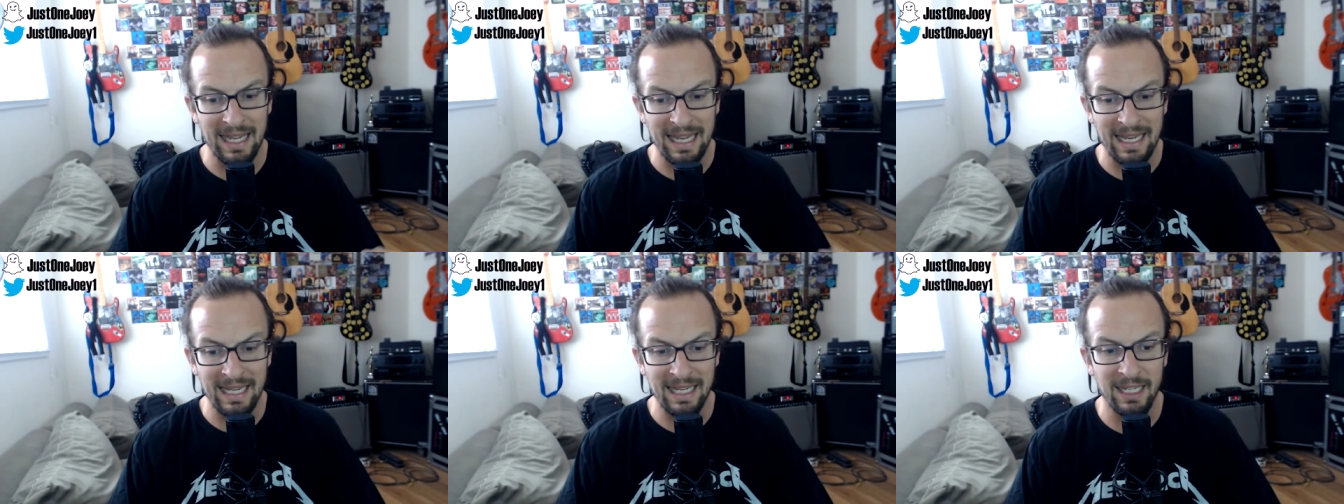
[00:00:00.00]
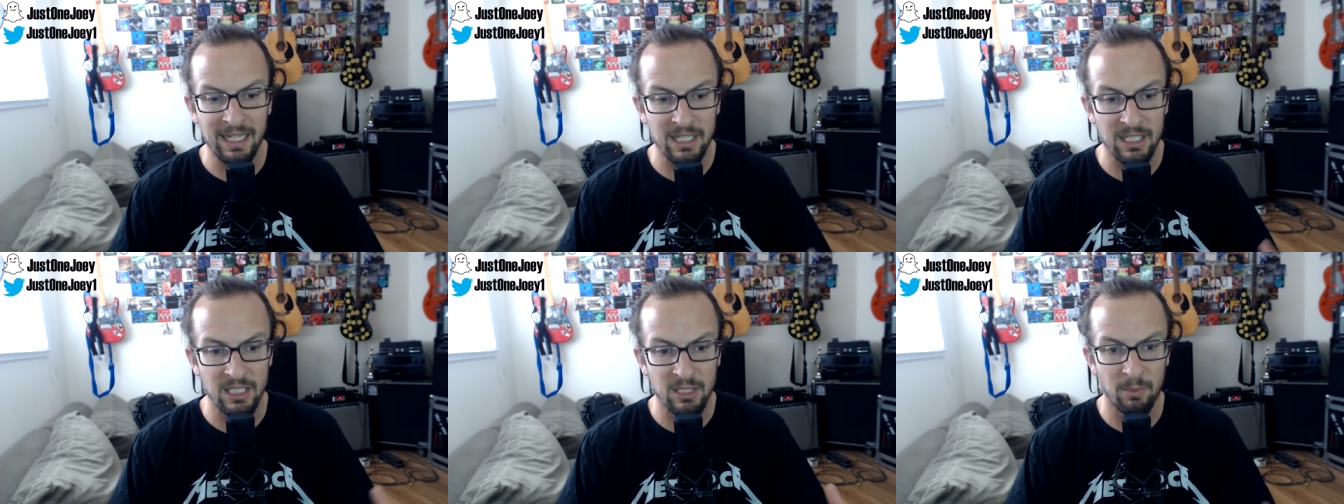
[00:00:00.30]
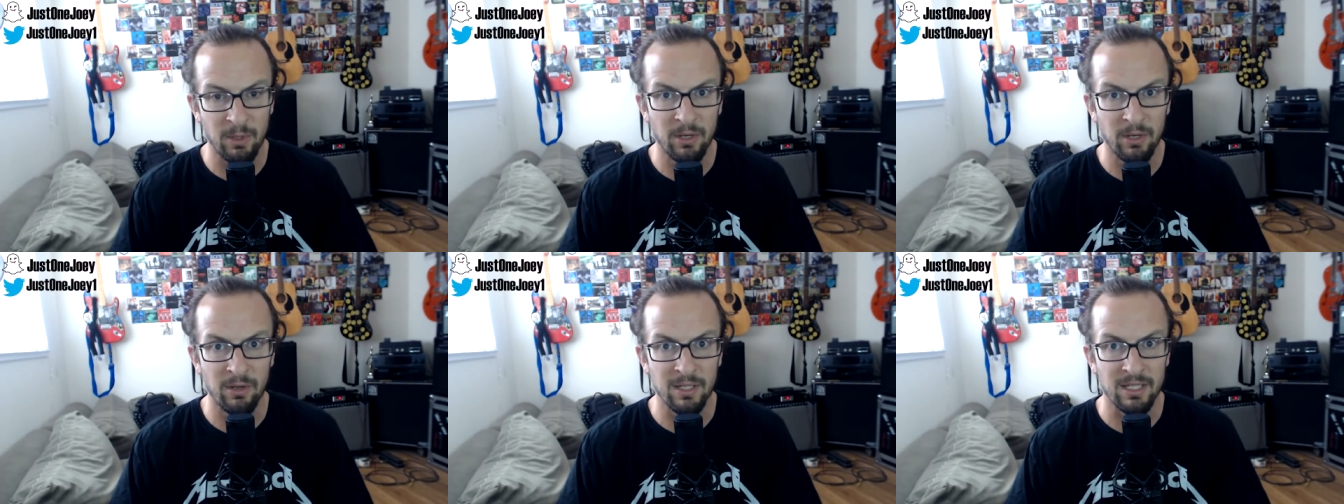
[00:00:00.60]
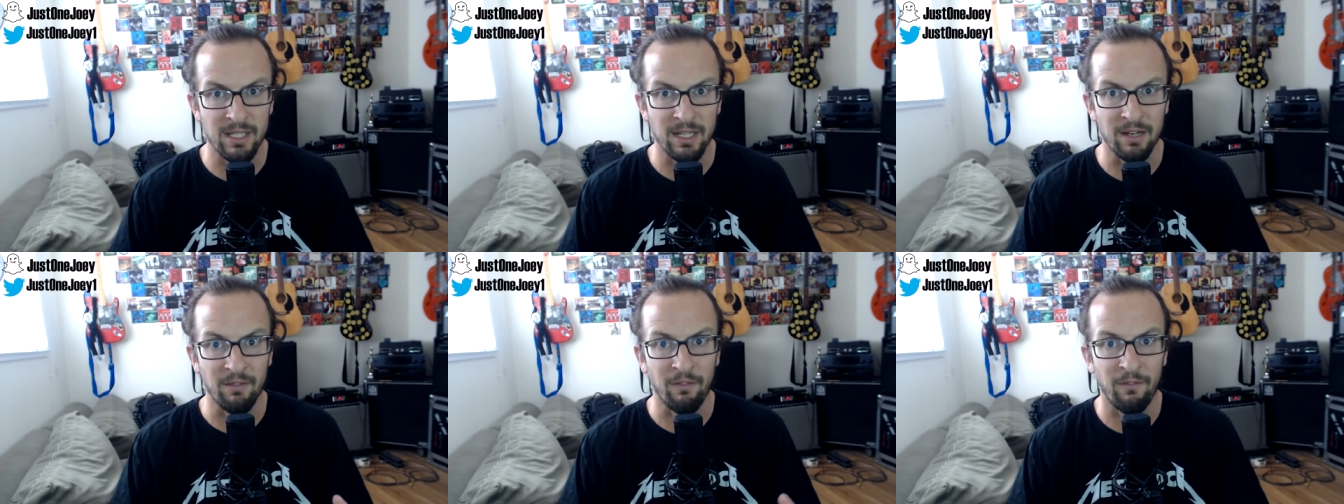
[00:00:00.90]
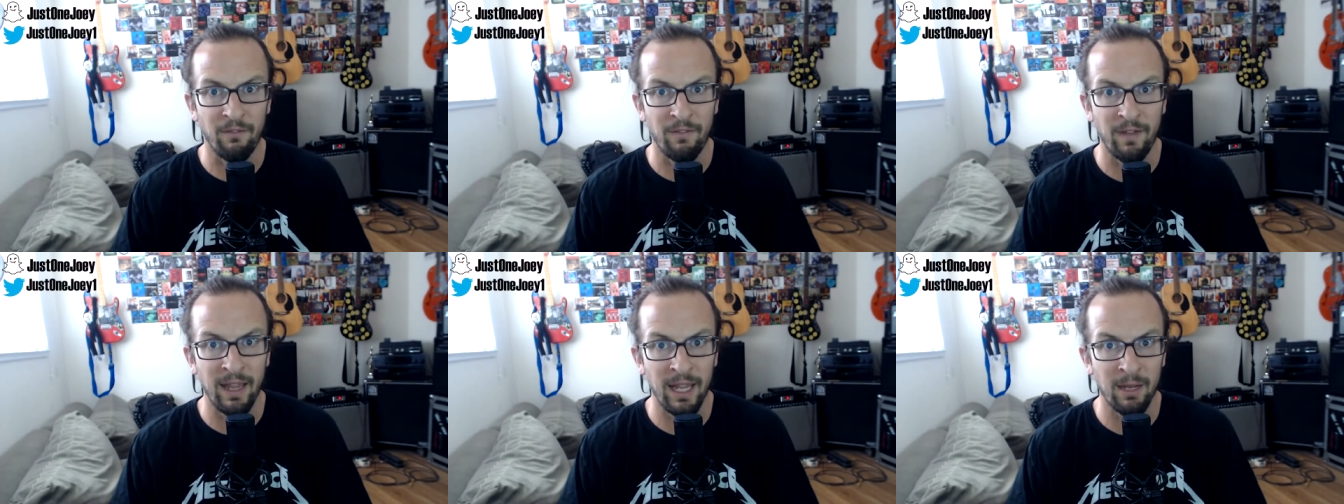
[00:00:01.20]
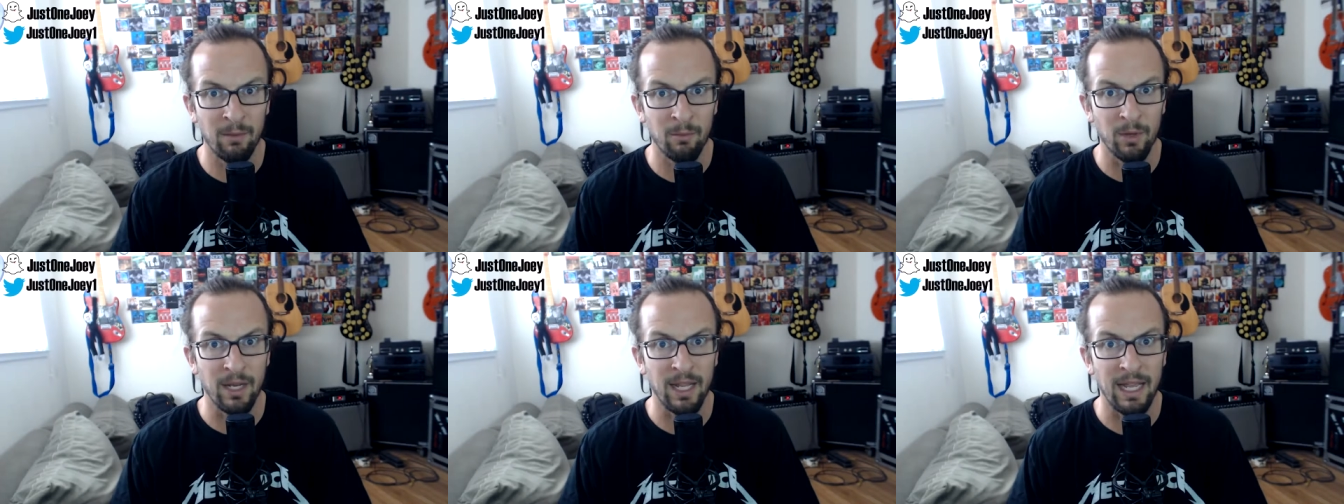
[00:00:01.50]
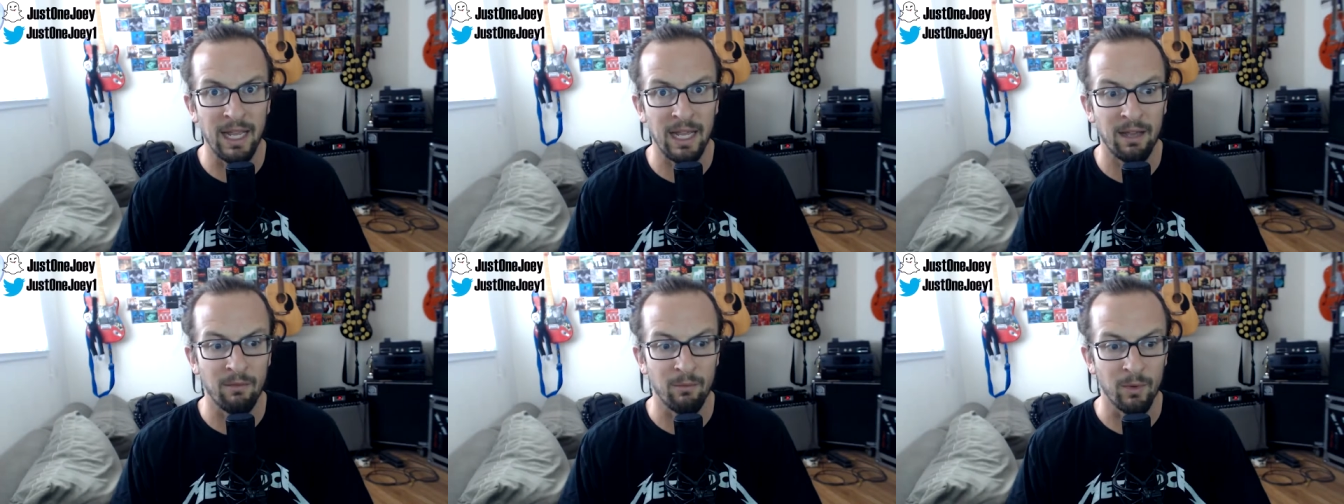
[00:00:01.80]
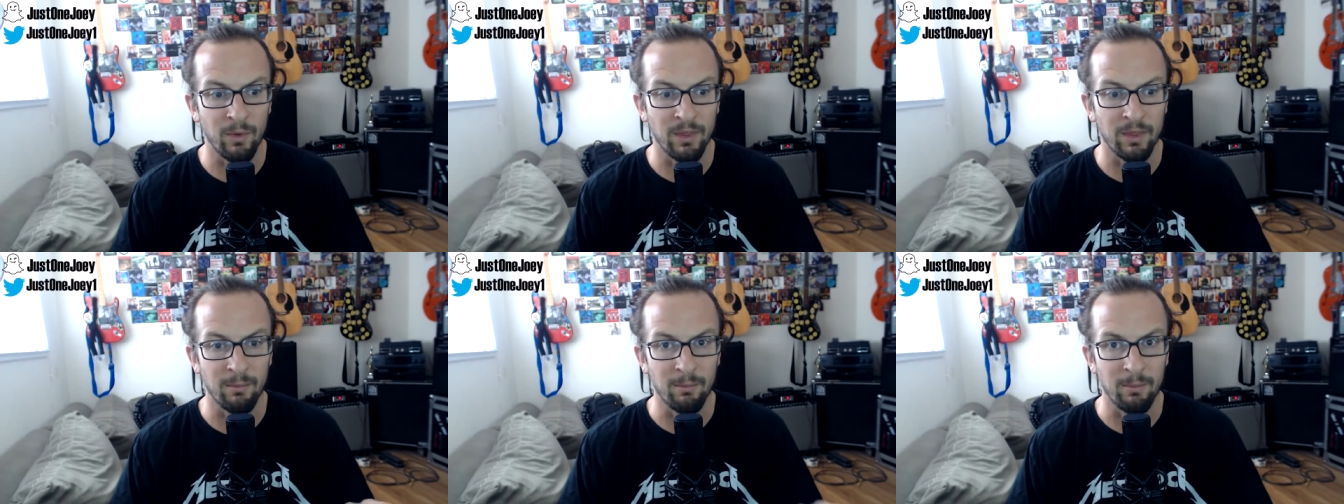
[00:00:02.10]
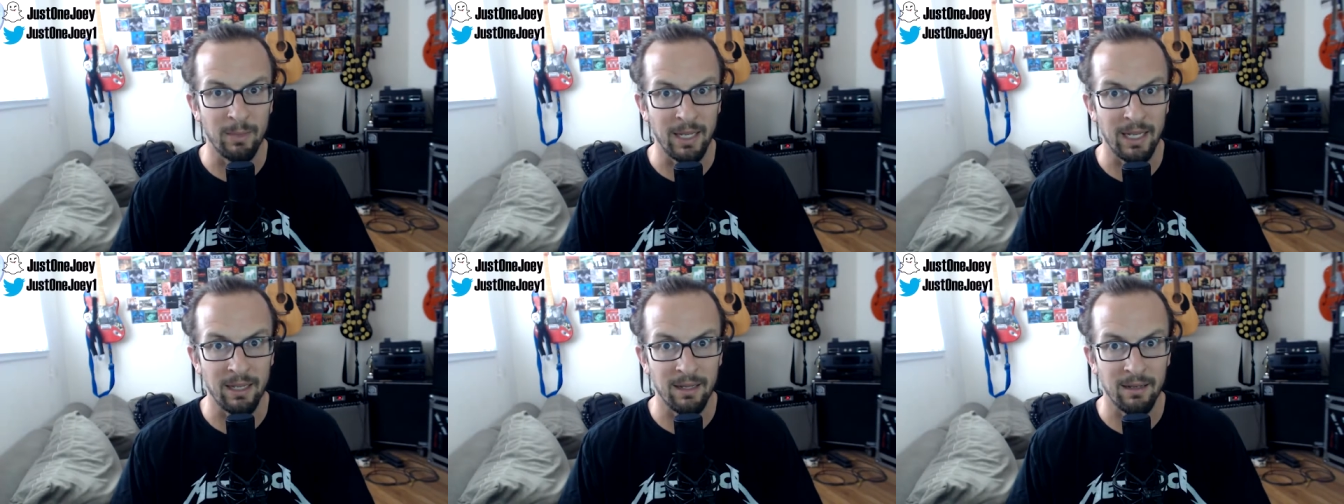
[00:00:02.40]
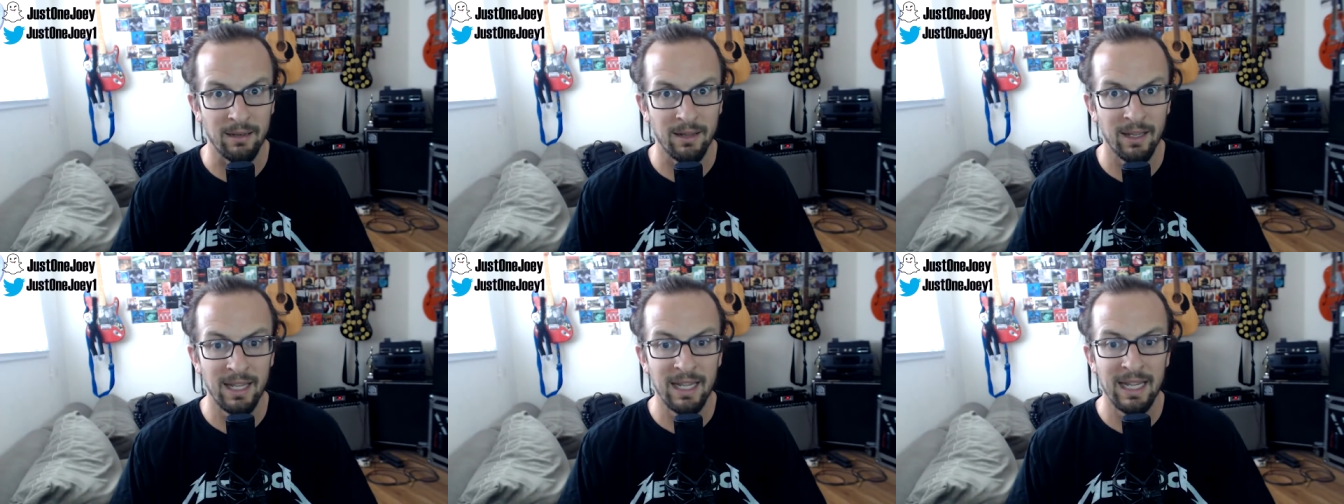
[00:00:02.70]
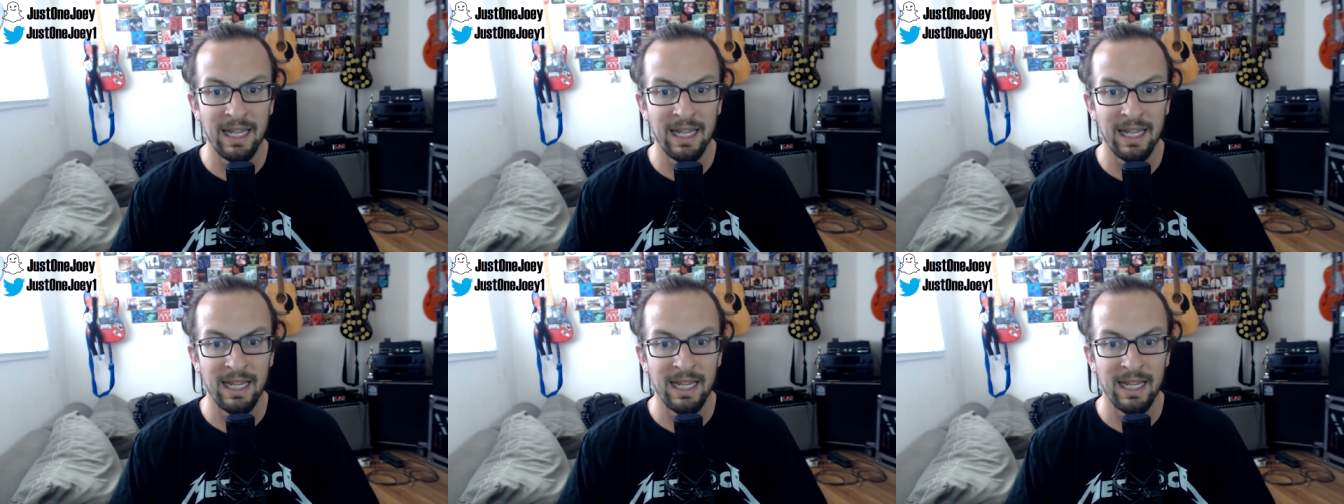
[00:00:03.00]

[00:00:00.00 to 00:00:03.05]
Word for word: any experience that a fan would have with a band